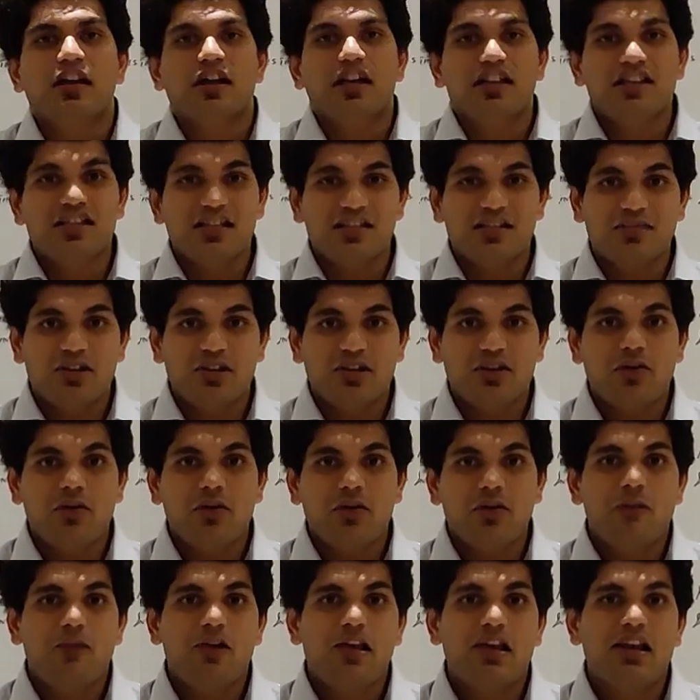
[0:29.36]
In this
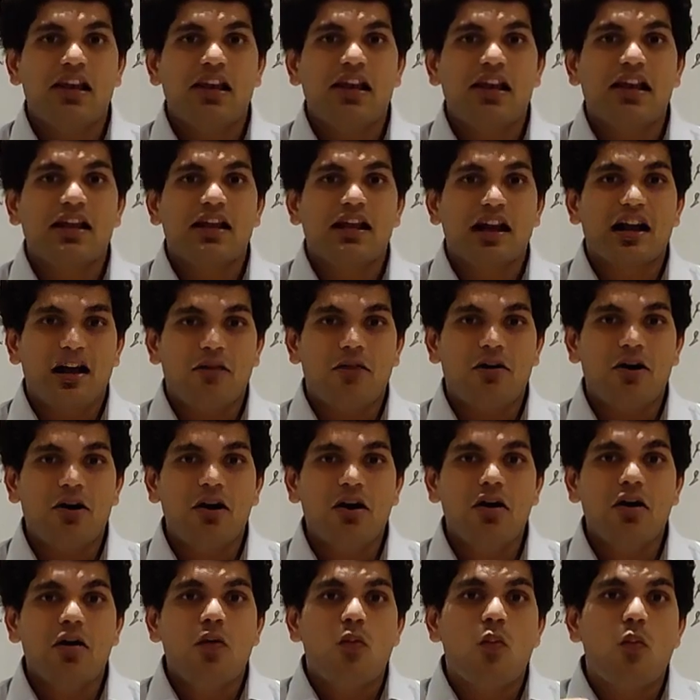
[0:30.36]
video, we'll
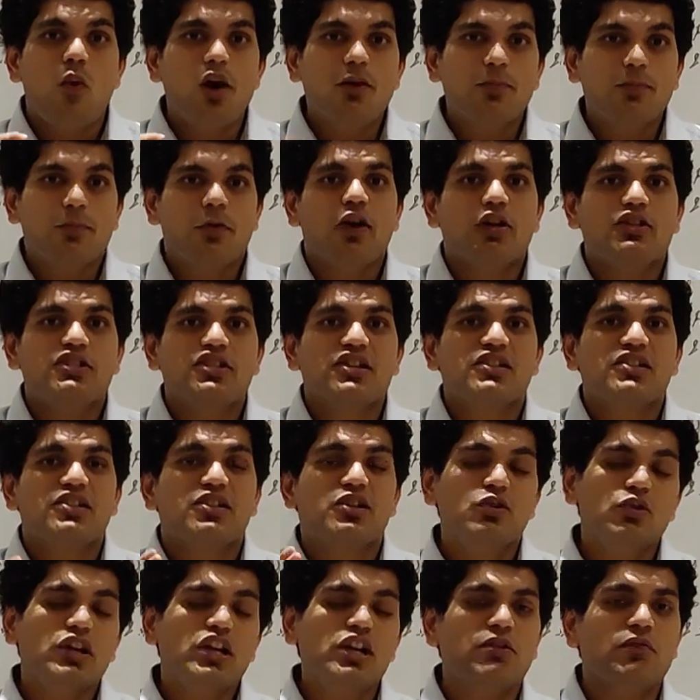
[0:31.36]
cover what
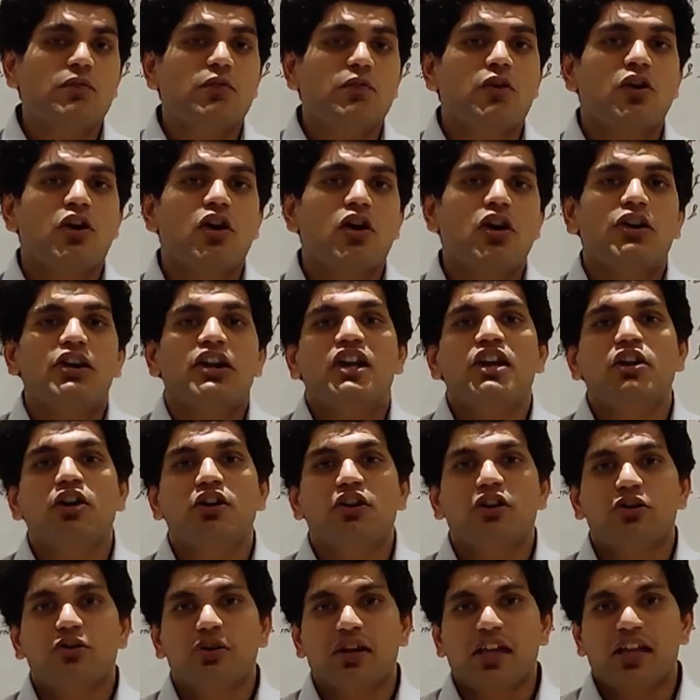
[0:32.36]
projects you need to work on in
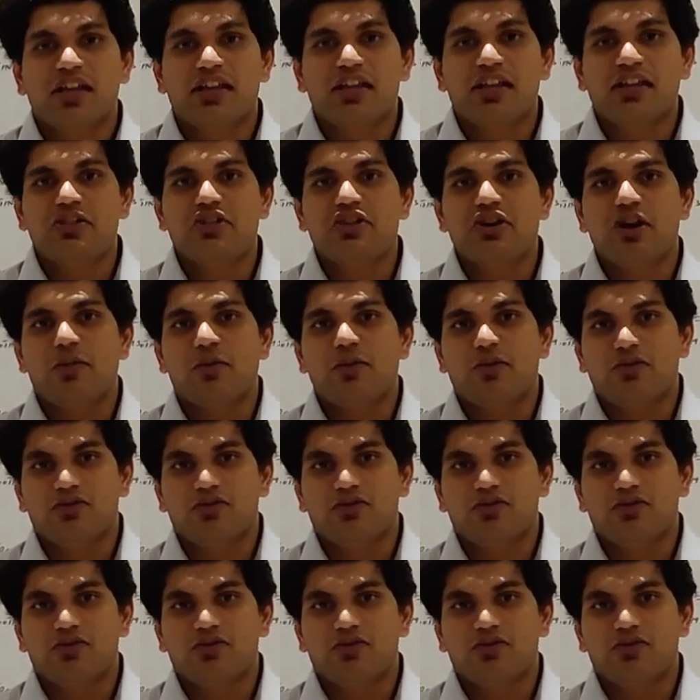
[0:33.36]
order to get these job